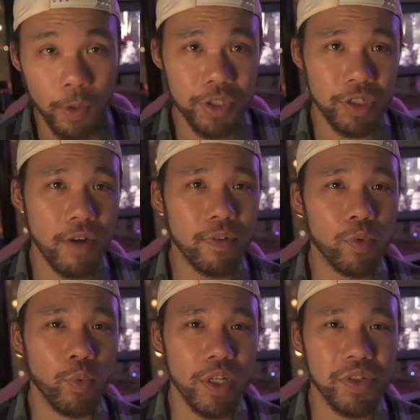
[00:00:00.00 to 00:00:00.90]
should never
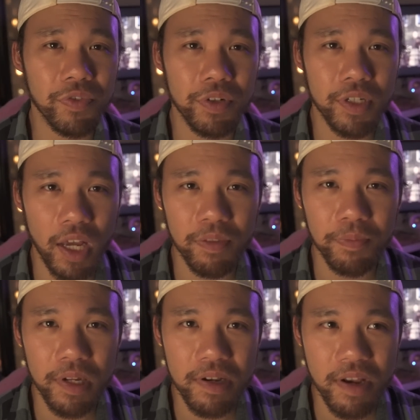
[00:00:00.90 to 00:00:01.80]
wish for death,
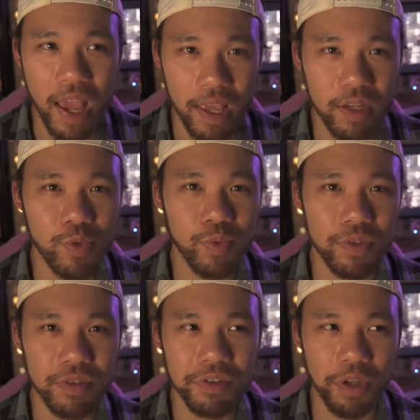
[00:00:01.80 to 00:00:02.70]
but his
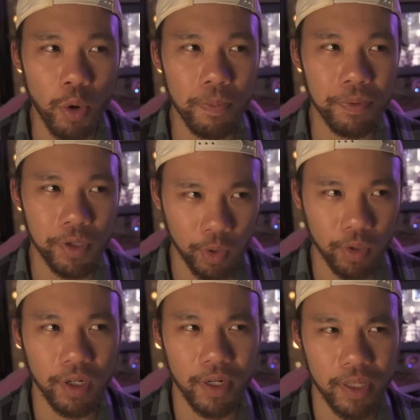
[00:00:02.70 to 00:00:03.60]
was so
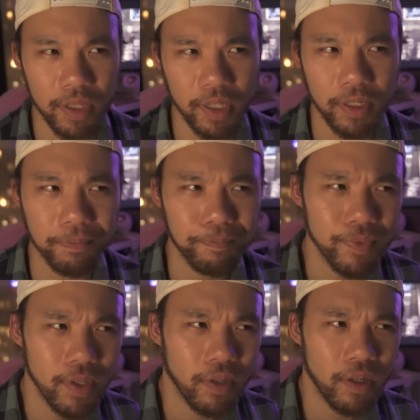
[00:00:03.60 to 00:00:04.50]
pure, and I think
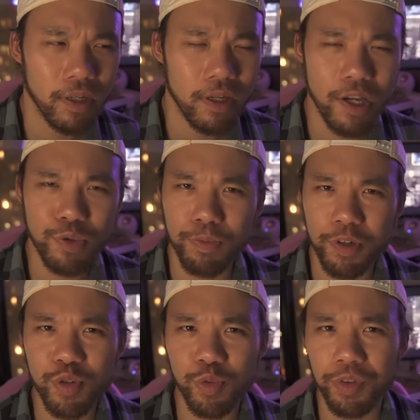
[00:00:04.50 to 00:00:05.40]
Ezra
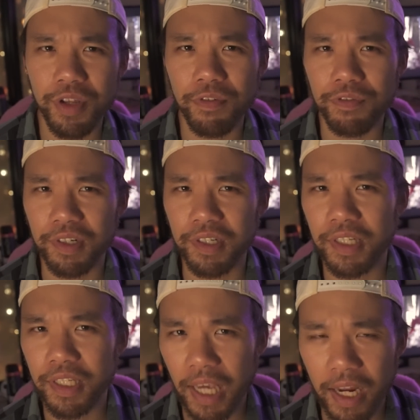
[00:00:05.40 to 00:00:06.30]
Bridger will never
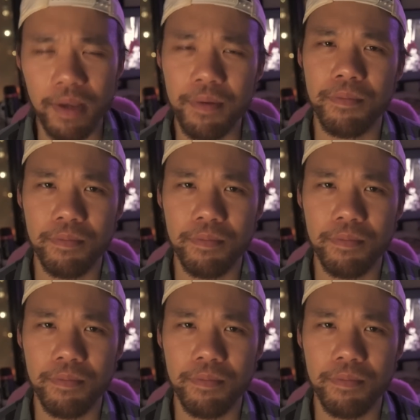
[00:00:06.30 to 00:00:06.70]
forget him